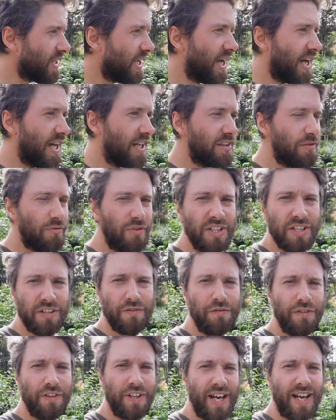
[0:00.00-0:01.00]
And the
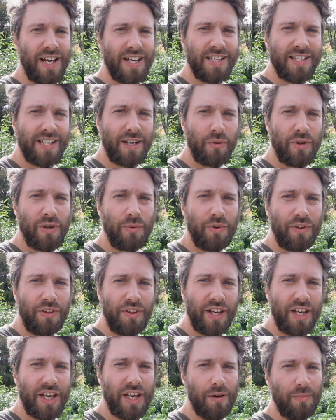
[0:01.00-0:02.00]
reason for that is that we were
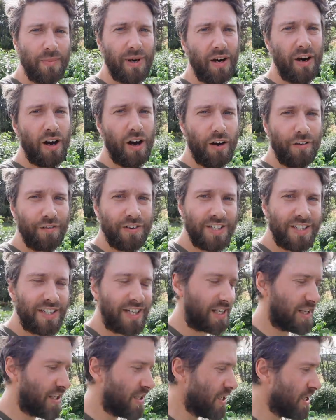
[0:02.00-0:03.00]
thinking about
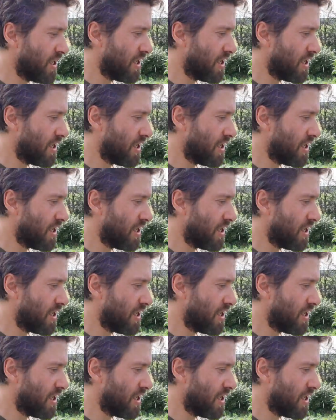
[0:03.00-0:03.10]
harvesting.